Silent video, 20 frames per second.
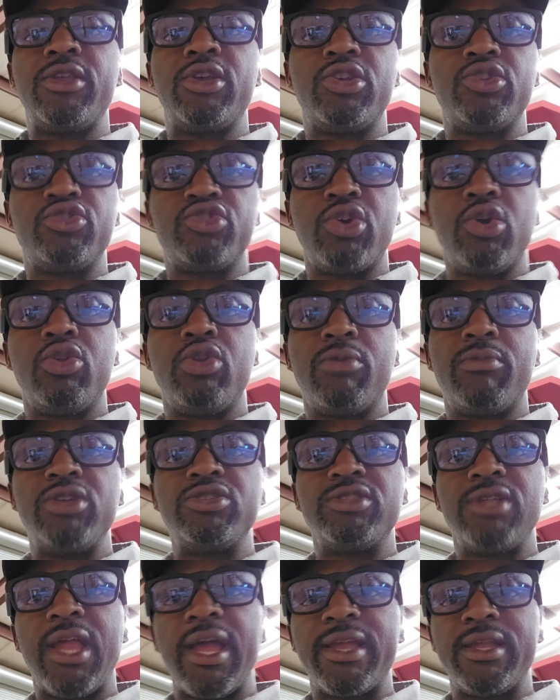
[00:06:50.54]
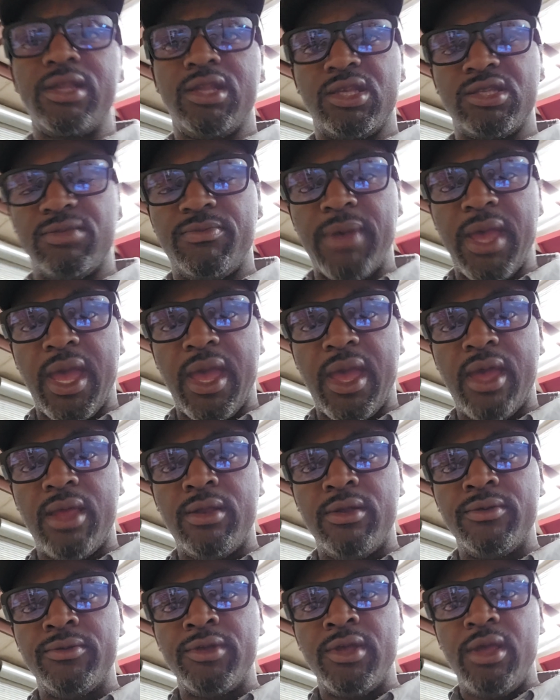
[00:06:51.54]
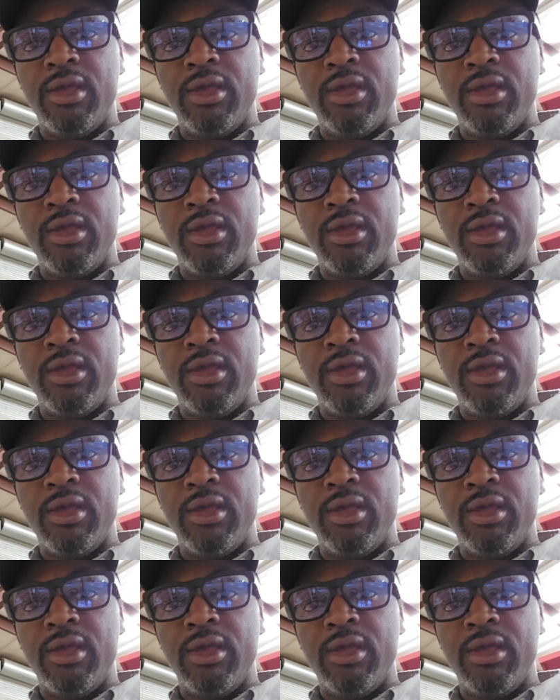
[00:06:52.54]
that the controller most likely is bad.